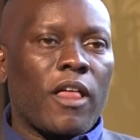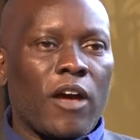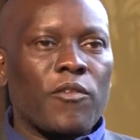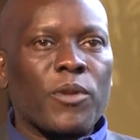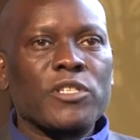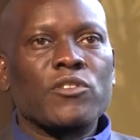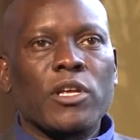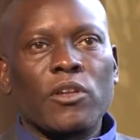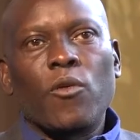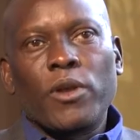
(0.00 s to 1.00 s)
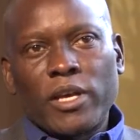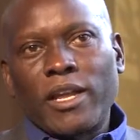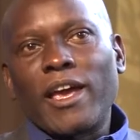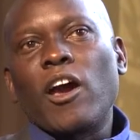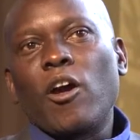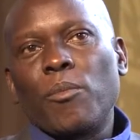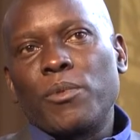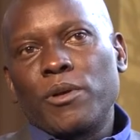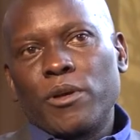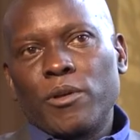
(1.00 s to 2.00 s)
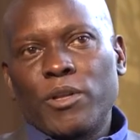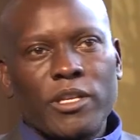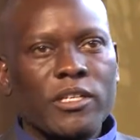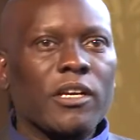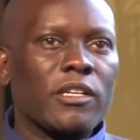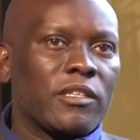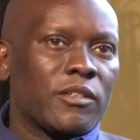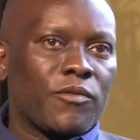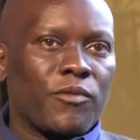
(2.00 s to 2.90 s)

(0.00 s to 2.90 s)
have a place you can go and get help legally,